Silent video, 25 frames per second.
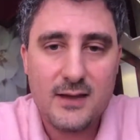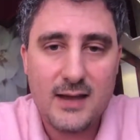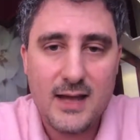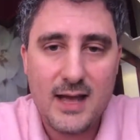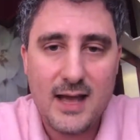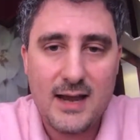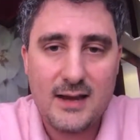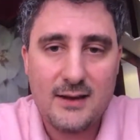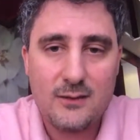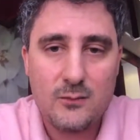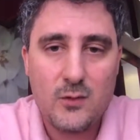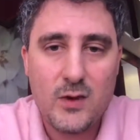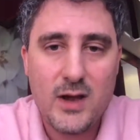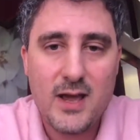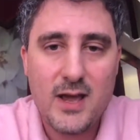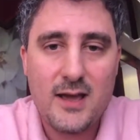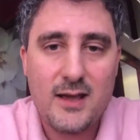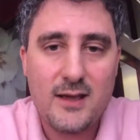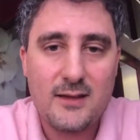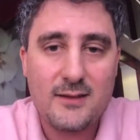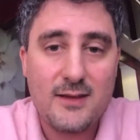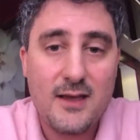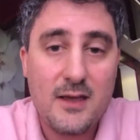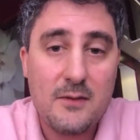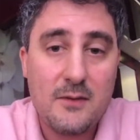And
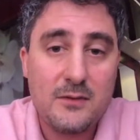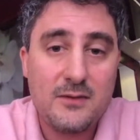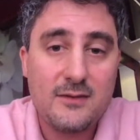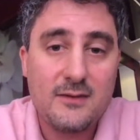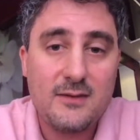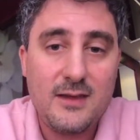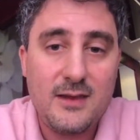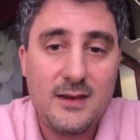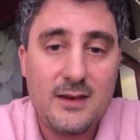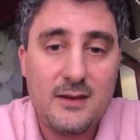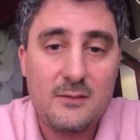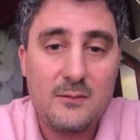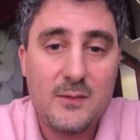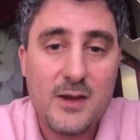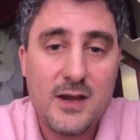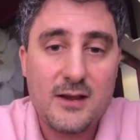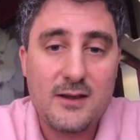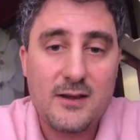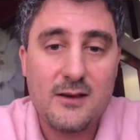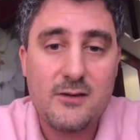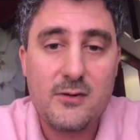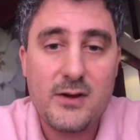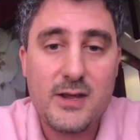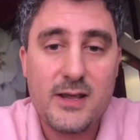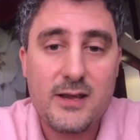what I've seen in my
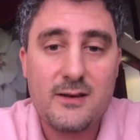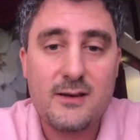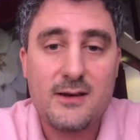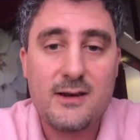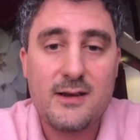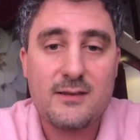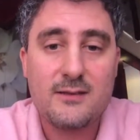career